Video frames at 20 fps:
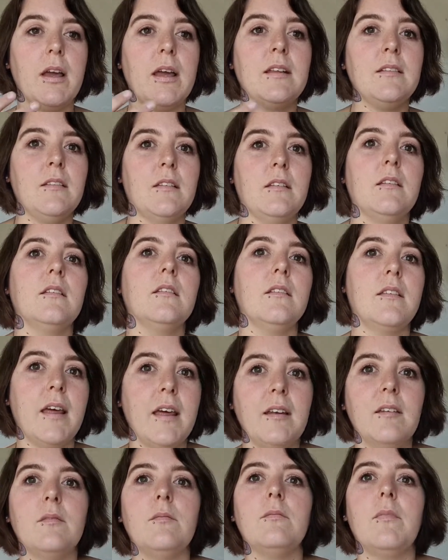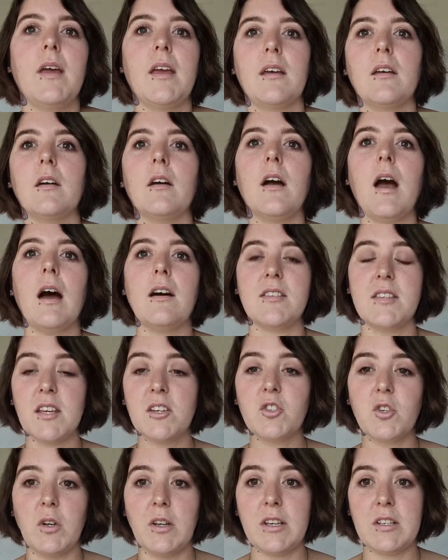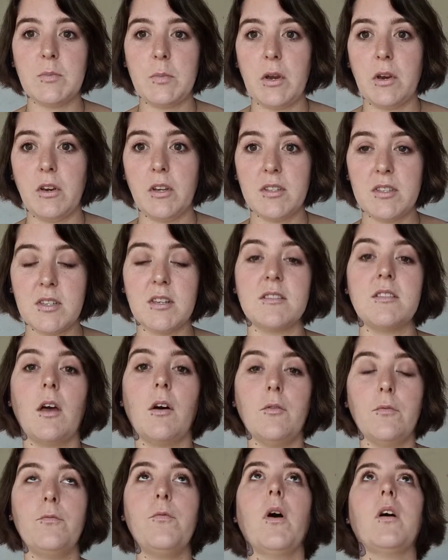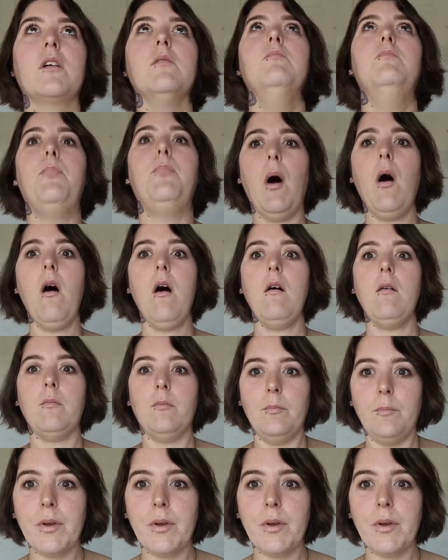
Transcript: then make our sexual experiences fucking bomb.